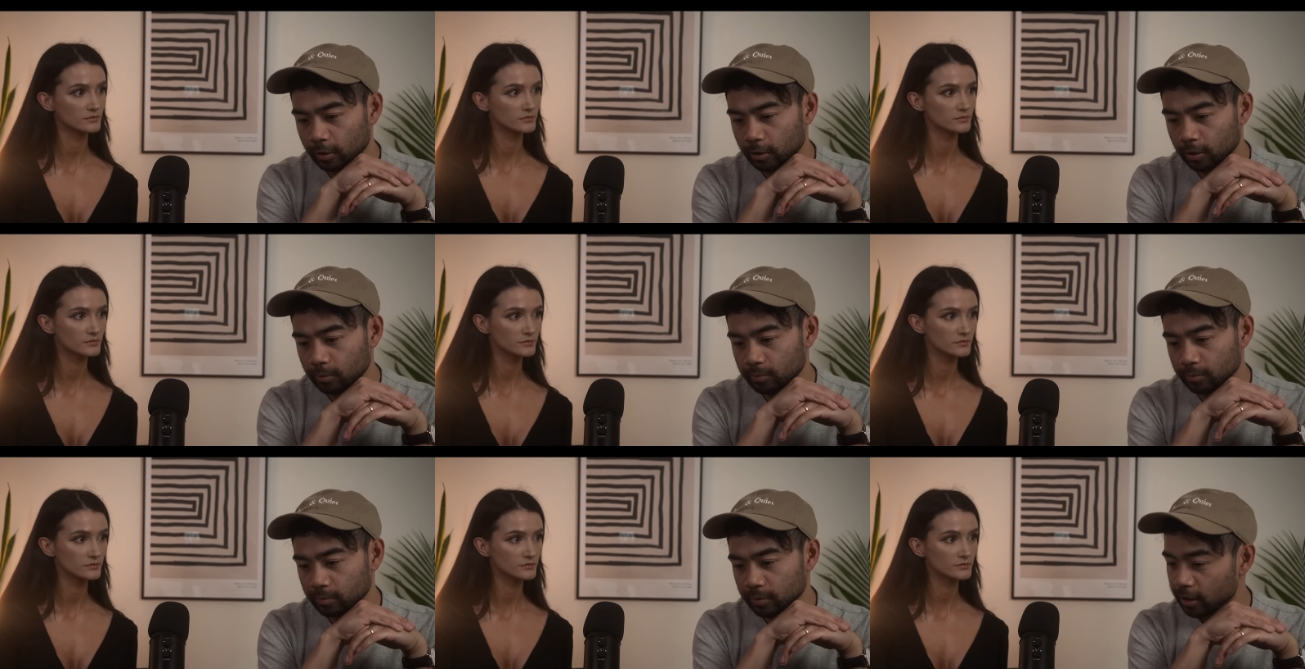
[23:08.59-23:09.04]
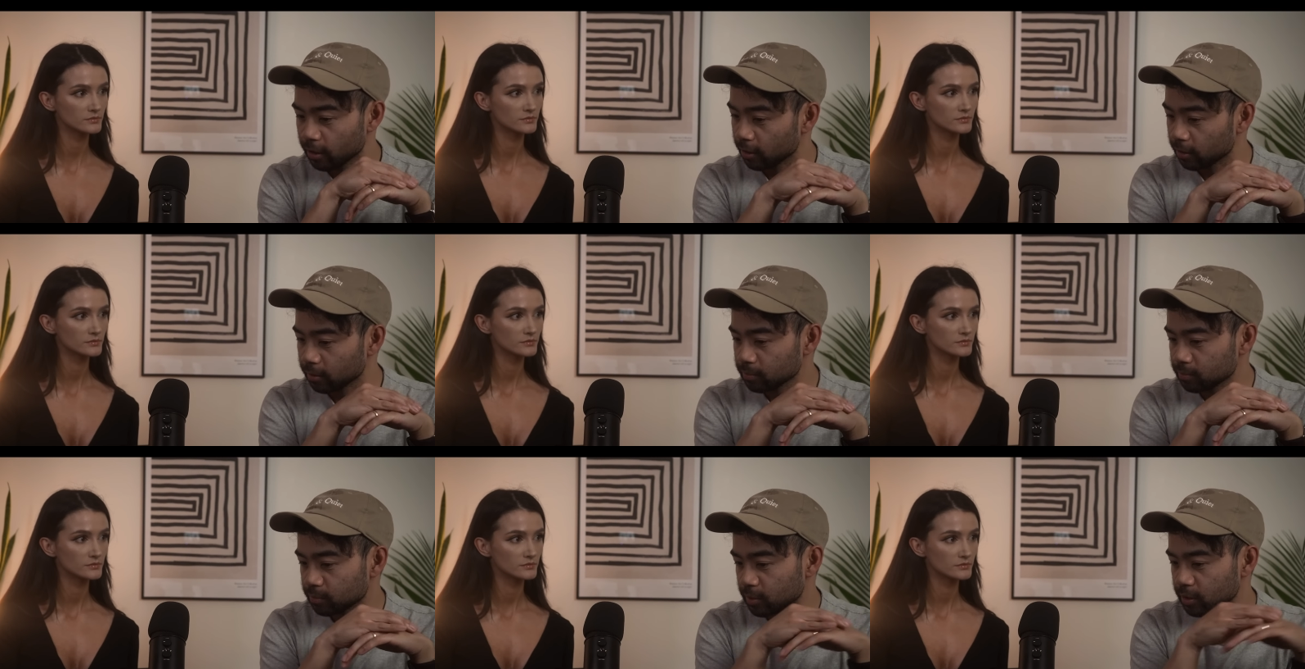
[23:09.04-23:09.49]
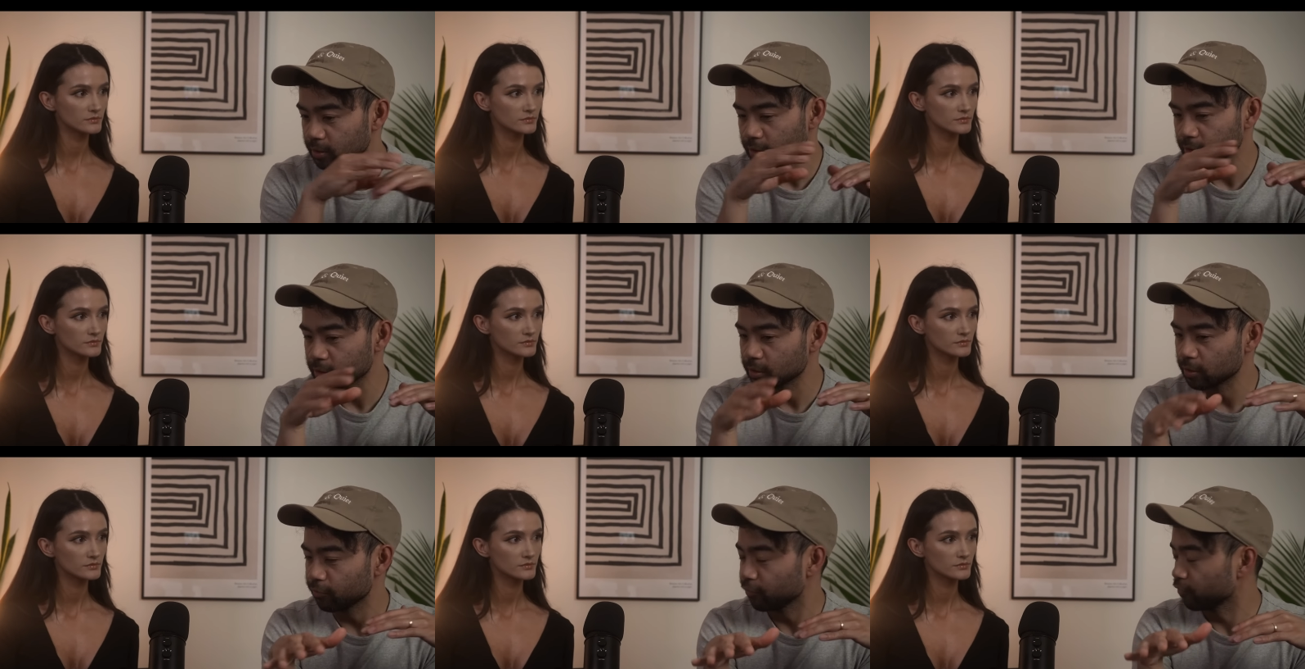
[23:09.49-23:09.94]
Speaker 1: Um, yeah,
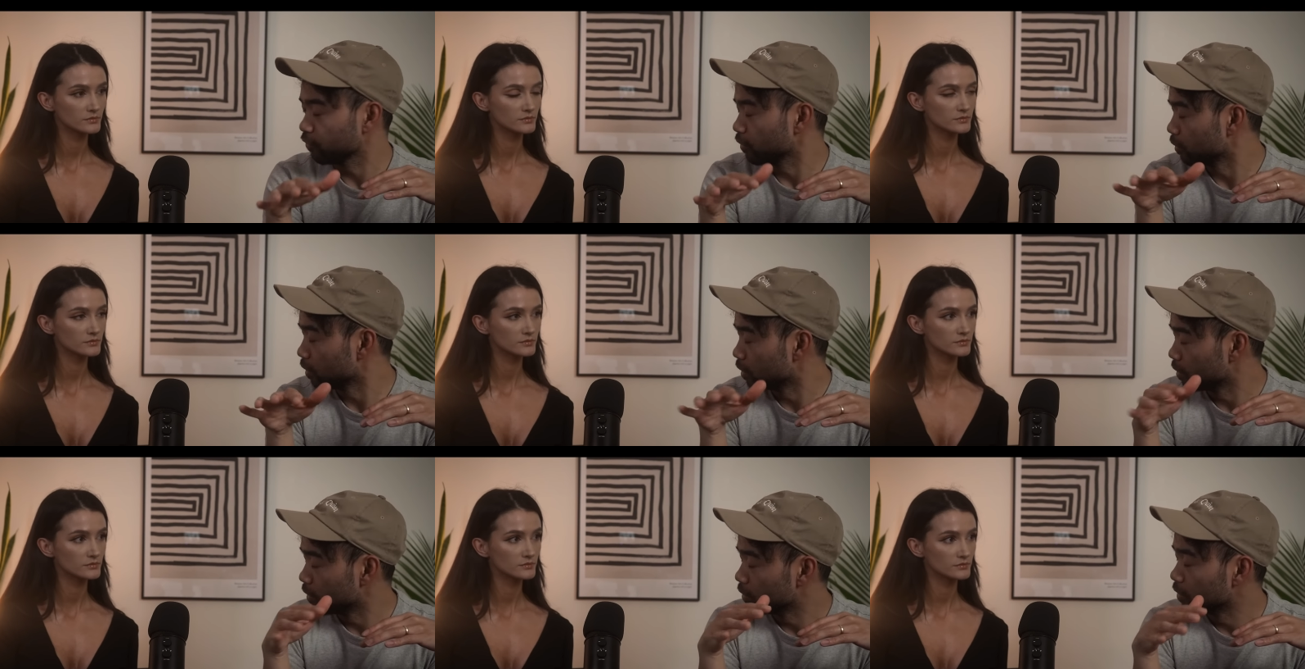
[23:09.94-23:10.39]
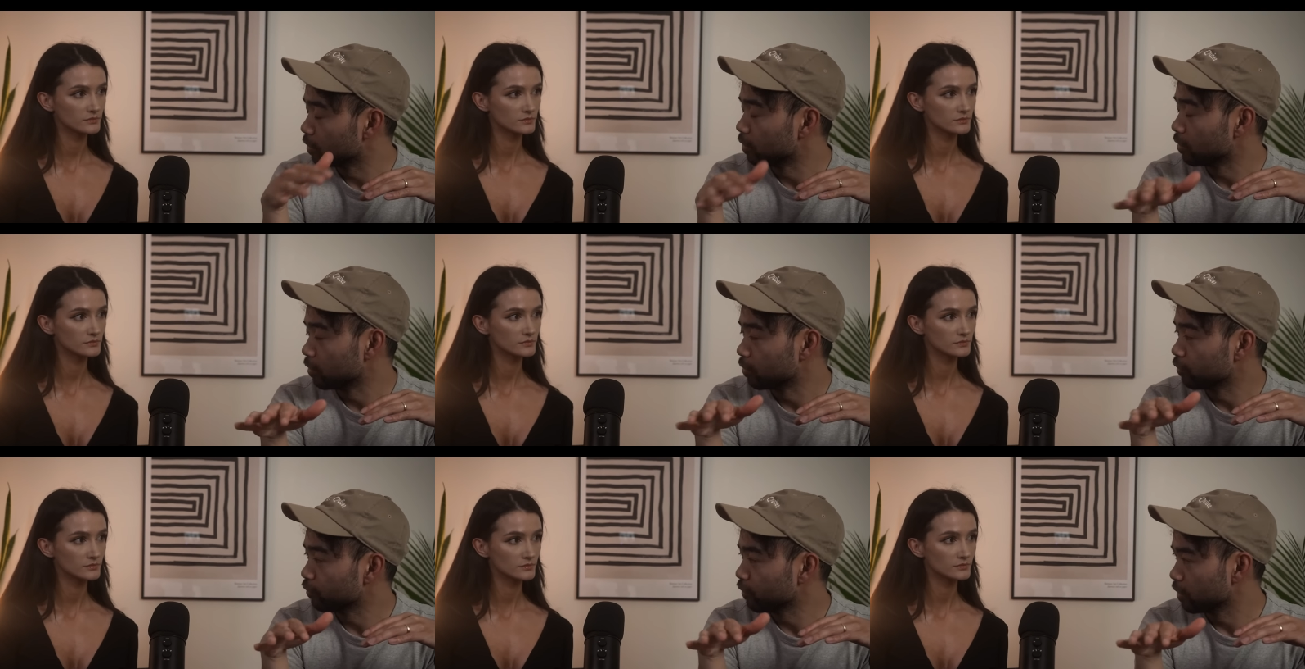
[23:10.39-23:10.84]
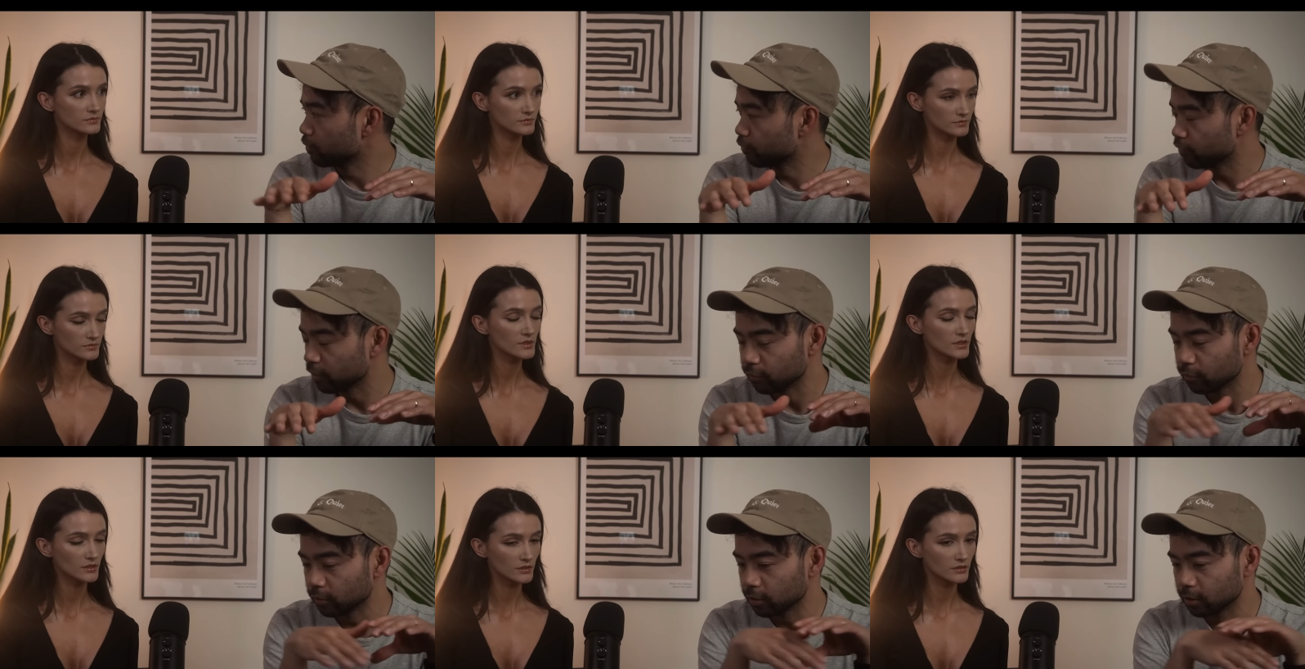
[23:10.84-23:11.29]
this is a another
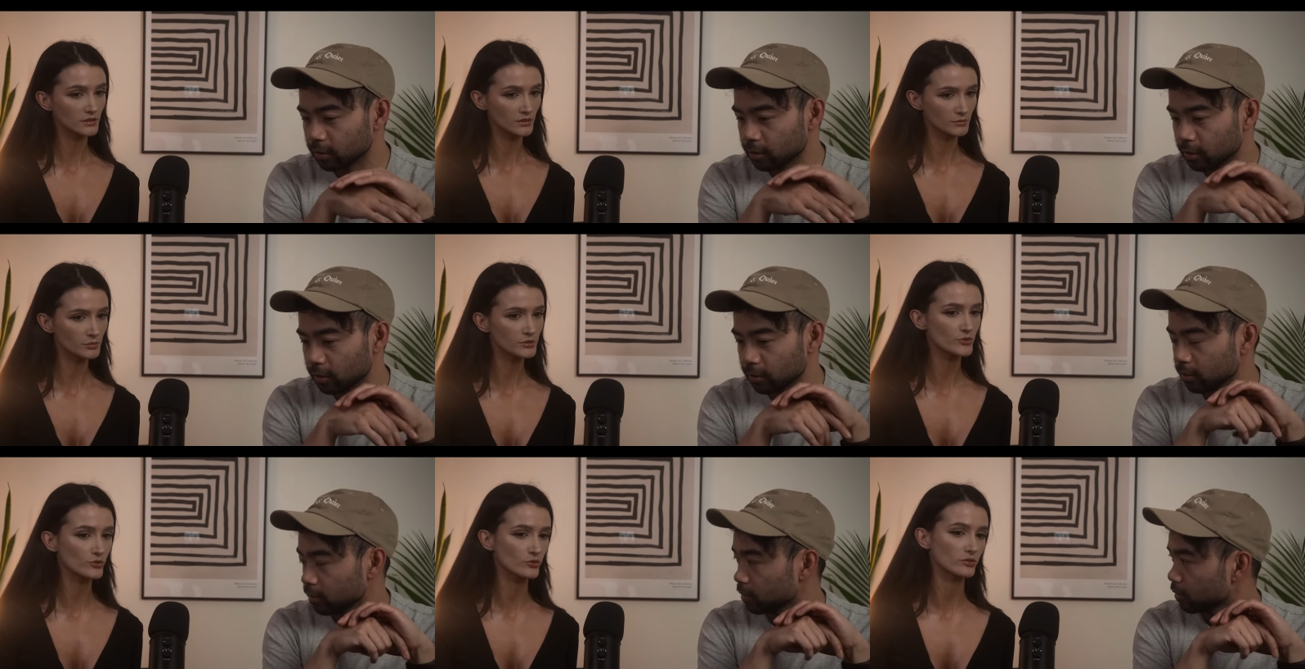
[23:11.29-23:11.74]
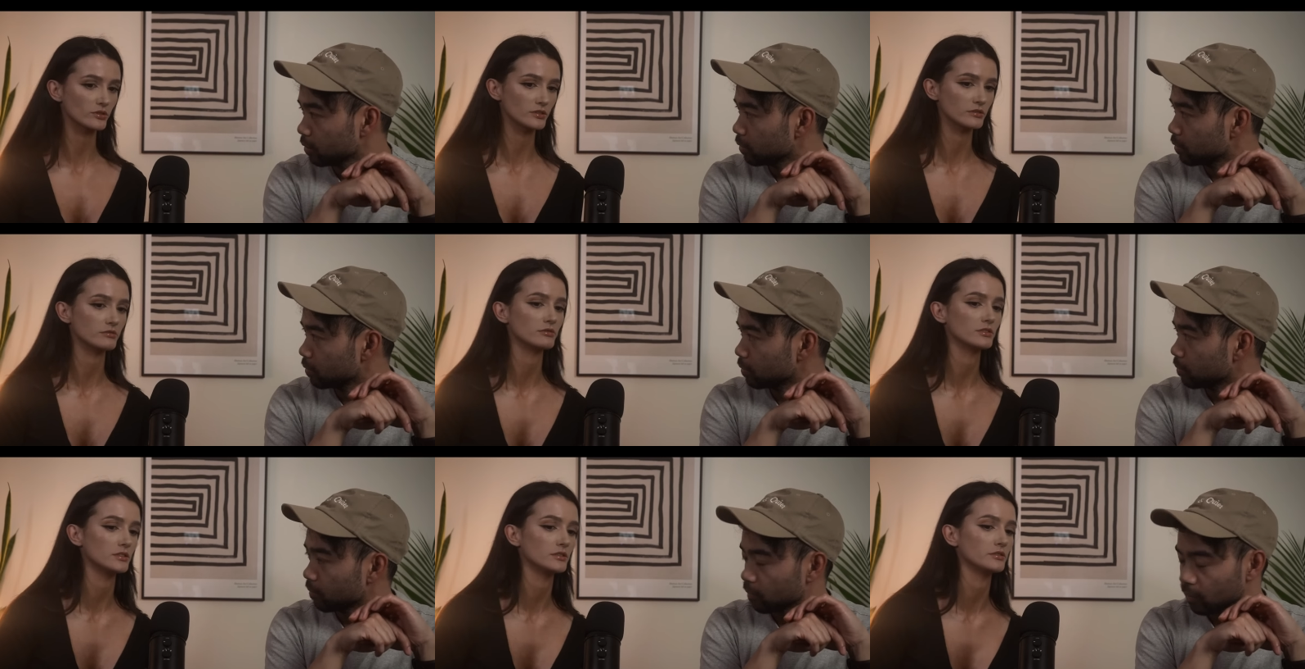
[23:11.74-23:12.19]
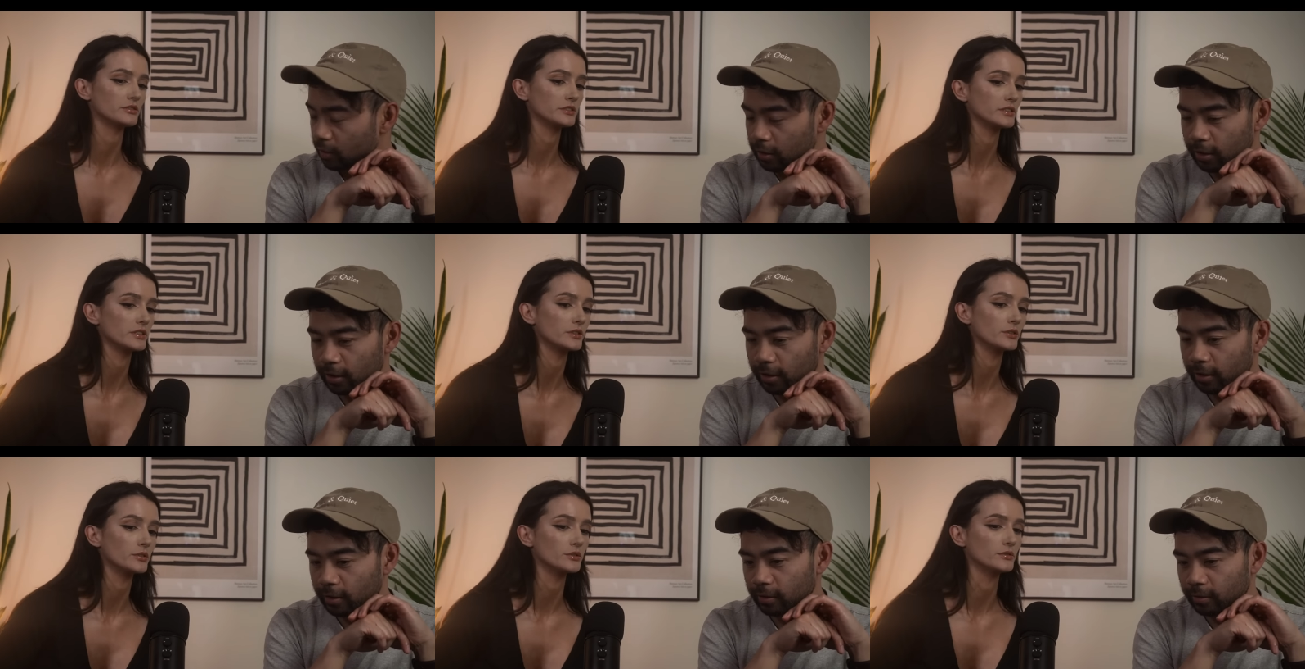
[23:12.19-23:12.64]
fan favorite. That I was think. really, really,
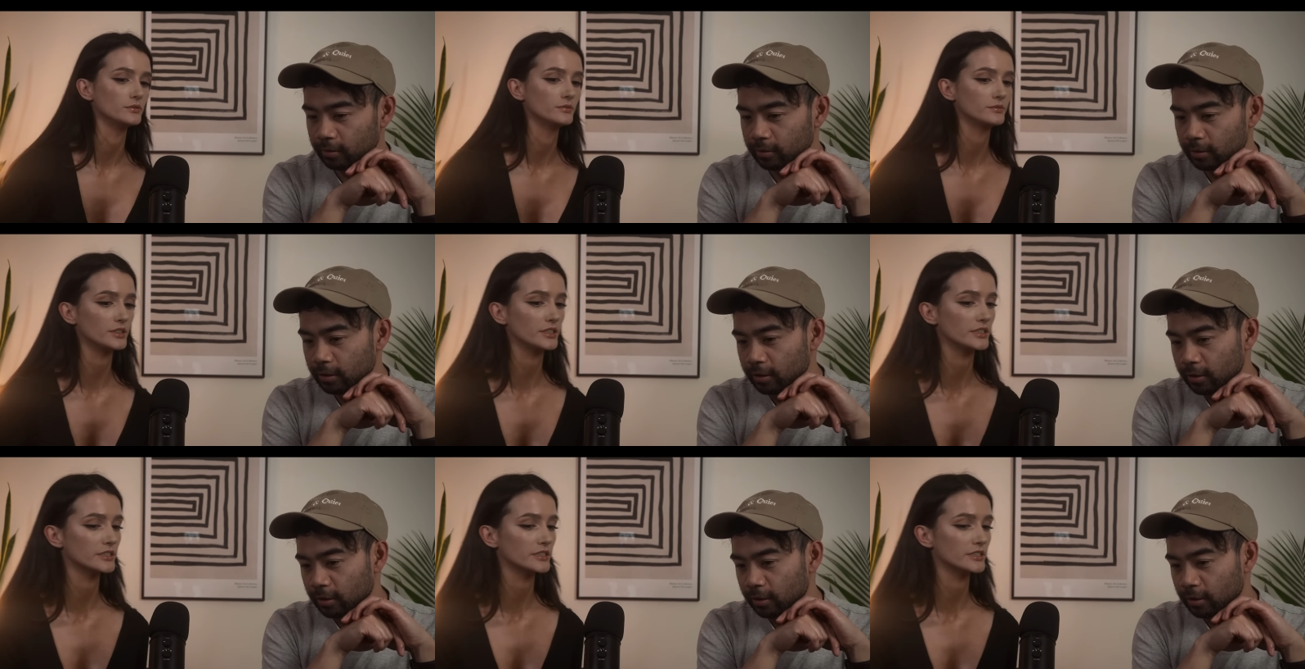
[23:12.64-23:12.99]
really yeah. good.